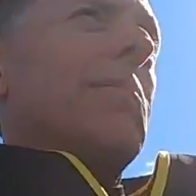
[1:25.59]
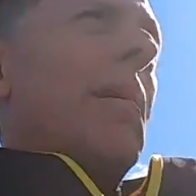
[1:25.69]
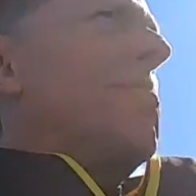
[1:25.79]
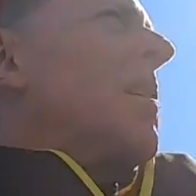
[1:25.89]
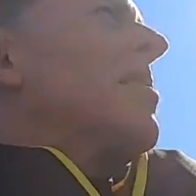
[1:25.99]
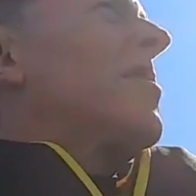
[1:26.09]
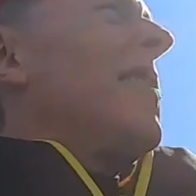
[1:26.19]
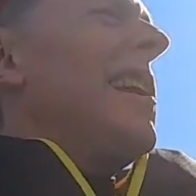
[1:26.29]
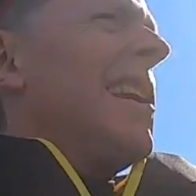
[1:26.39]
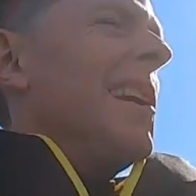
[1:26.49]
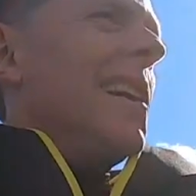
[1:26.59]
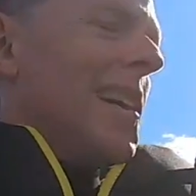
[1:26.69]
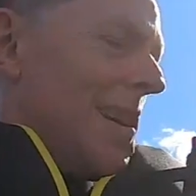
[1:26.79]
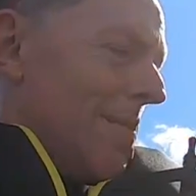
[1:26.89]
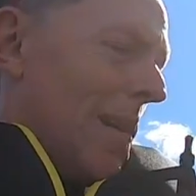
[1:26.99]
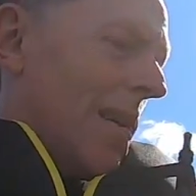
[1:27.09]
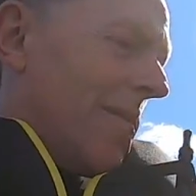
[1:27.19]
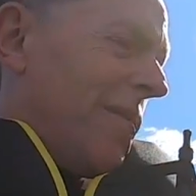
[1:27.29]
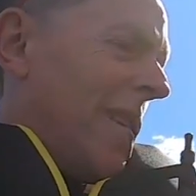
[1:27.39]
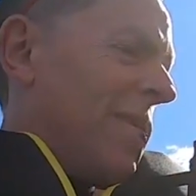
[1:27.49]
A bit blustery. About
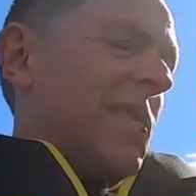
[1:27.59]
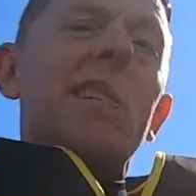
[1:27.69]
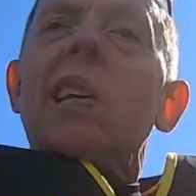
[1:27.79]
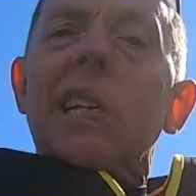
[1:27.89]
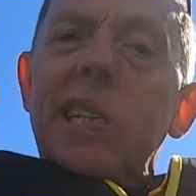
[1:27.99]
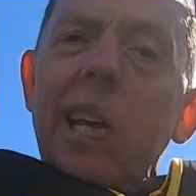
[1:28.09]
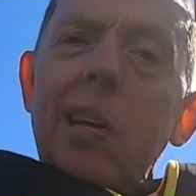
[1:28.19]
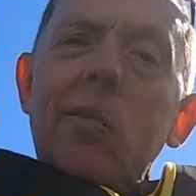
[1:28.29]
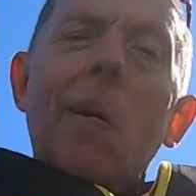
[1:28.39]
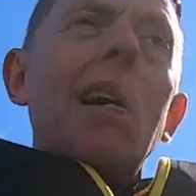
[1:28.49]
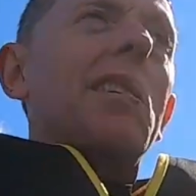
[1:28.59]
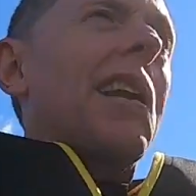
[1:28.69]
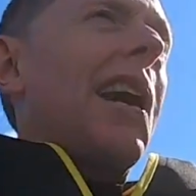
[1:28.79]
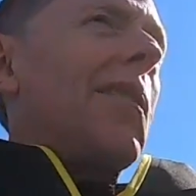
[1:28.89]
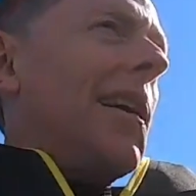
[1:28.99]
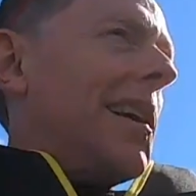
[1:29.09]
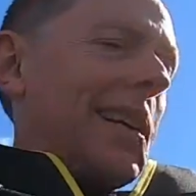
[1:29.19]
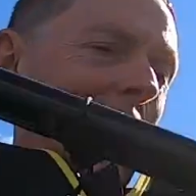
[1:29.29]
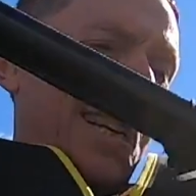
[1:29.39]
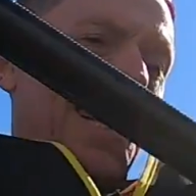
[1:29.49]
16 miles an hour,
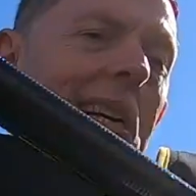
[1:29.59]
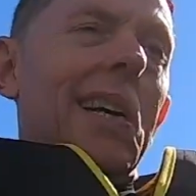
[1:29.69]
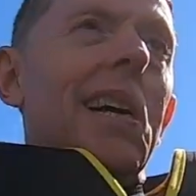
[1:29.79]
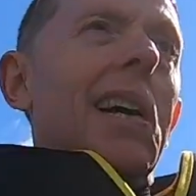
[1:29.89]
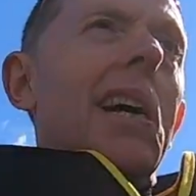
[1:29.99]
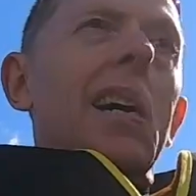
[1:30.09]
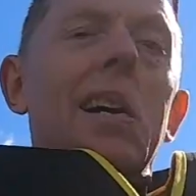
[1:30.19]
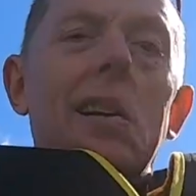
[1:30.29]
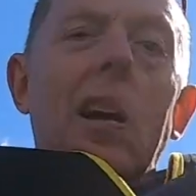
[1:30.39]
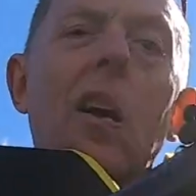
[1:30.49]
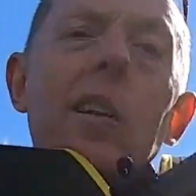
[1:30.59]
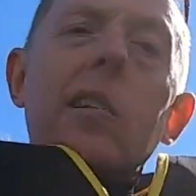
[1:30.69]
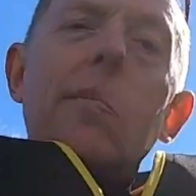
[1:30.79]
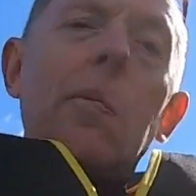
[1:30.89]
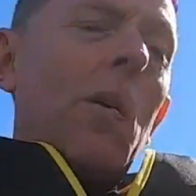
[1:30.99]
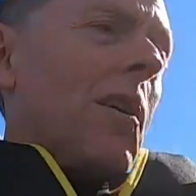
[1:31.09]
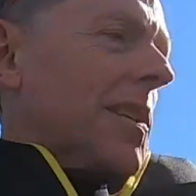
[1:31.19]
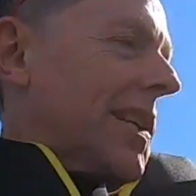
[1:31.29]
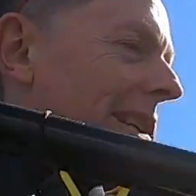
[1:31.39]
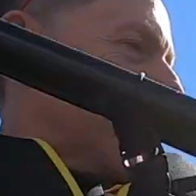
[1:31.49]
according to my
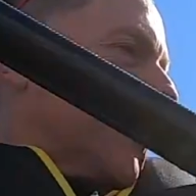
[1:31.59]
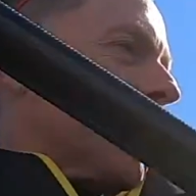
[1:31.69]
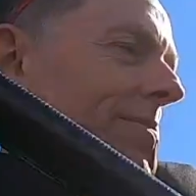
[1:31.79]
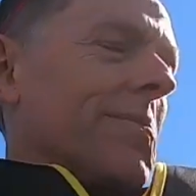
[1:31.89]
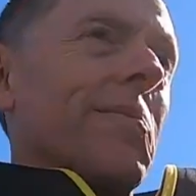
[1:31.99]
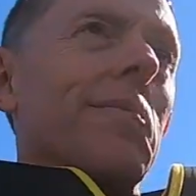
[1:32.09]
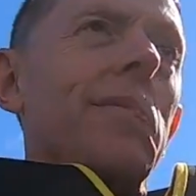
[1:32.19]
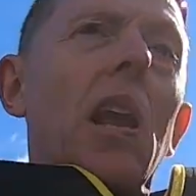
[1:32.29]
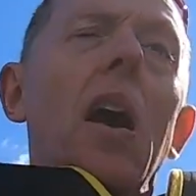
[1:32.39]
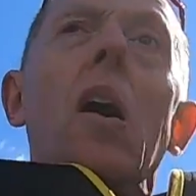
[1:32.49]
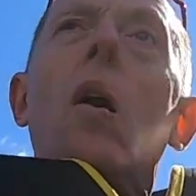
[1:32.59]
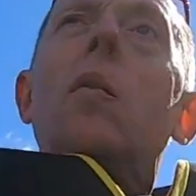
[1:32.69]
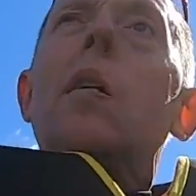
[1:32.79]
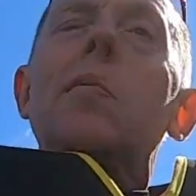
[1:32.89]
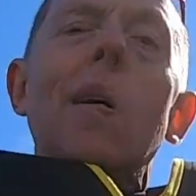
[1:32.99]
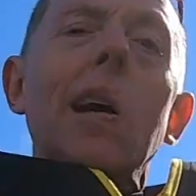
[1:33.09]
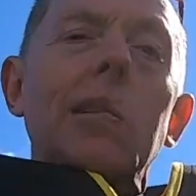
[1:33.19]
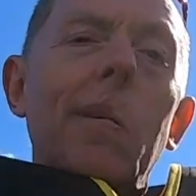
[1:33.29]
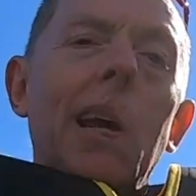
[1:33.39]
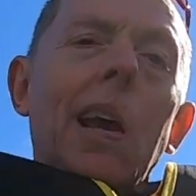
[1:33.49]
watch. Oh, that
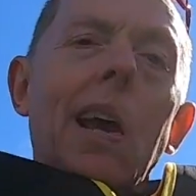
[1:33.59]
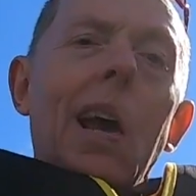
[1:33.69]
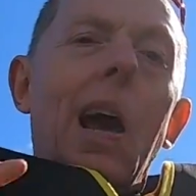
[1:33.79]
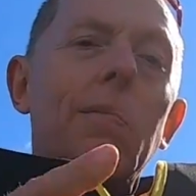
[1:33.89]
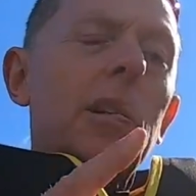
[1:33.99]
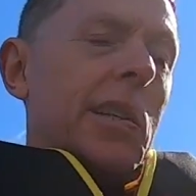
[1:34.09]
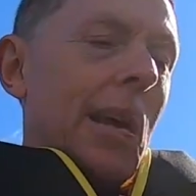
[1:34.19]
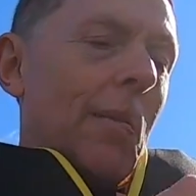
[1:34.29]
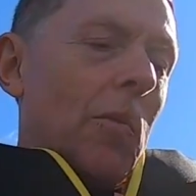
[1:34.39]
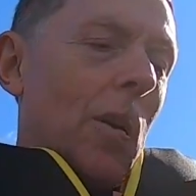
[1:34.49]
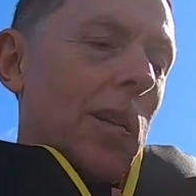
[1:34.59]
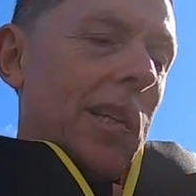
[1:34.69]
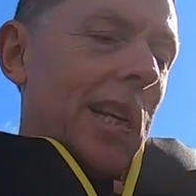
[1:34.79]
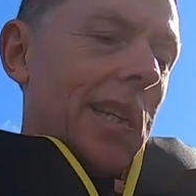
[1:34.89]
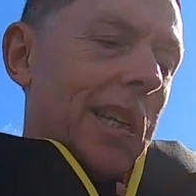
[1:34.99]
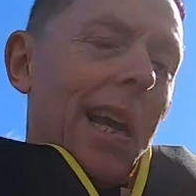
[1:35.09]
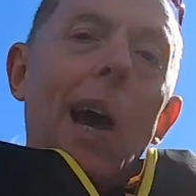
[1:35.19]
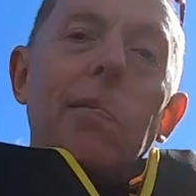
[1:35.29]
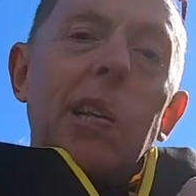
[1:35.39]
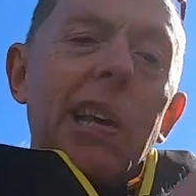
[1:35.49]
reminds me. I must set my watches.
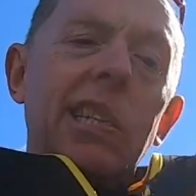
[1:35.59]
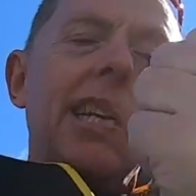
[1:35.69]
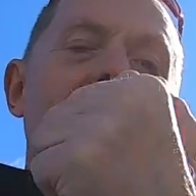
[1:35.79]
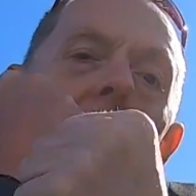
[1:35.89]
I'm testing